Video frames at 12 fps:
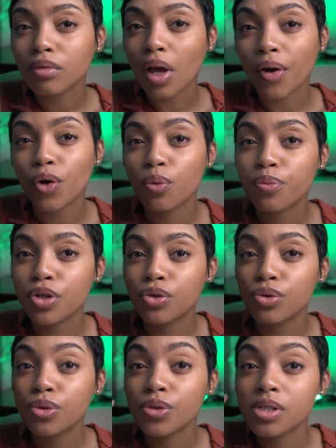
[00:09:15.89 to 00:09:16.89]
I hope
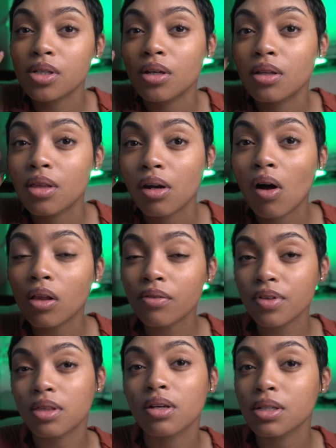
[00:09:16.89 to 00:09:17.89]
you see that all
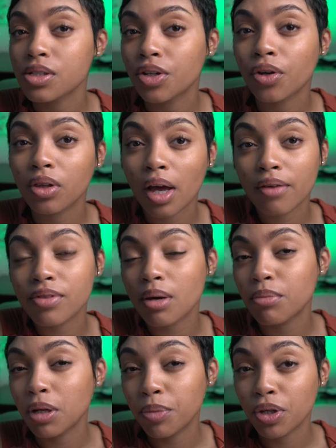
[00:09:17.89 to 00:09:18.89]
of the things in your life
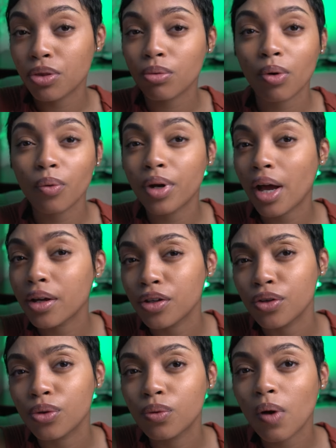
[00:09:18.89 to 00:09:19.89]
that may be thrown at
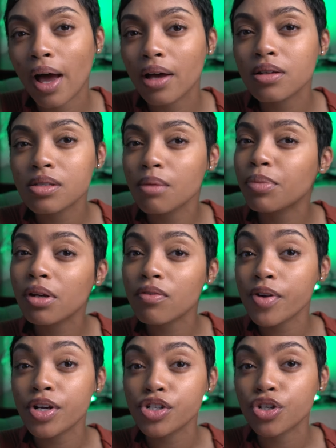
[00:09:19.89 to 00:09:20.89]
you as a bit
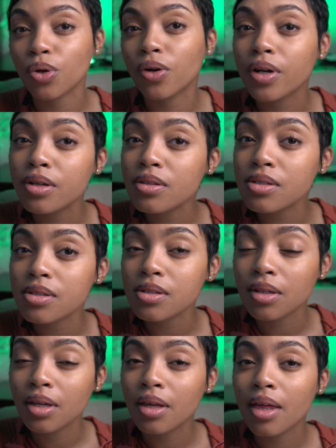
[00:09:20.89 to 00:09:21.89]
of
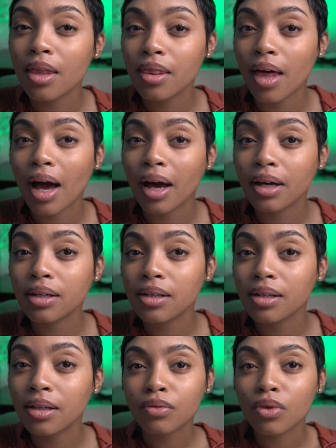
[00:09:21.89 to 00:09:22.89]
reassurance that
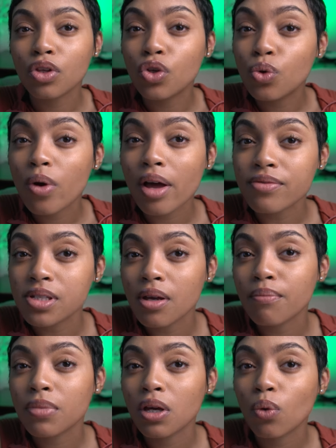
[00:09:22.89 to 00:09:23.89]
you have
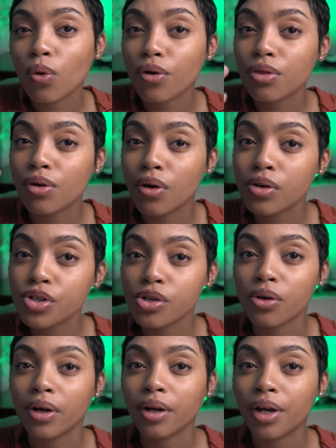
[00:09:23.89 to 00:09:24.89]
something worth
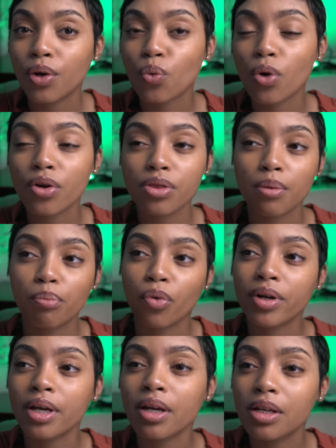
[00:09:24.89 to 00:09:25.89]
nurturing and worth
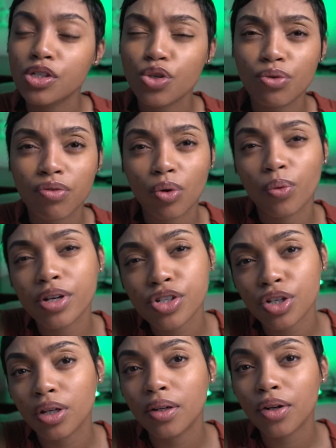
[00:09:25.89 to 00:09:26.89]
bringing into
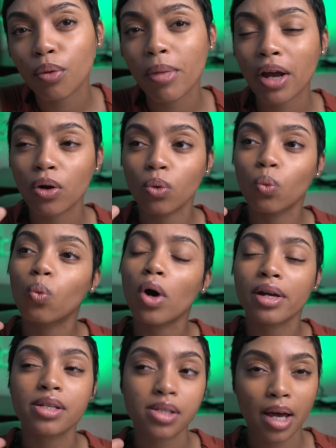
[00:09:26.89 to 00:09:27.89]
fruition no matter
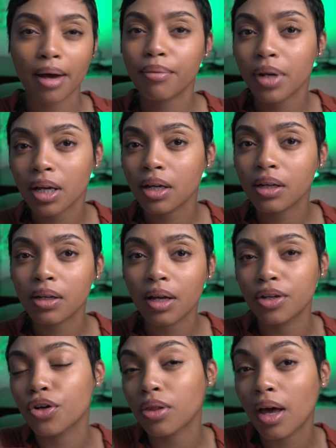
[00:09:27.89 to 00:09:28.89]
what is happening
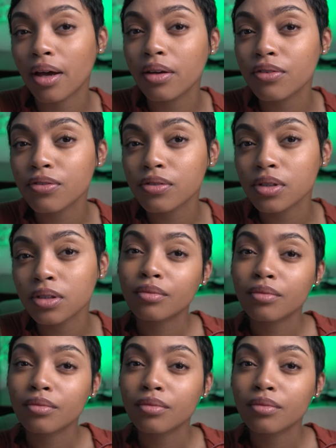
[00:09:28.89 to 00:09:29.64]
in your life.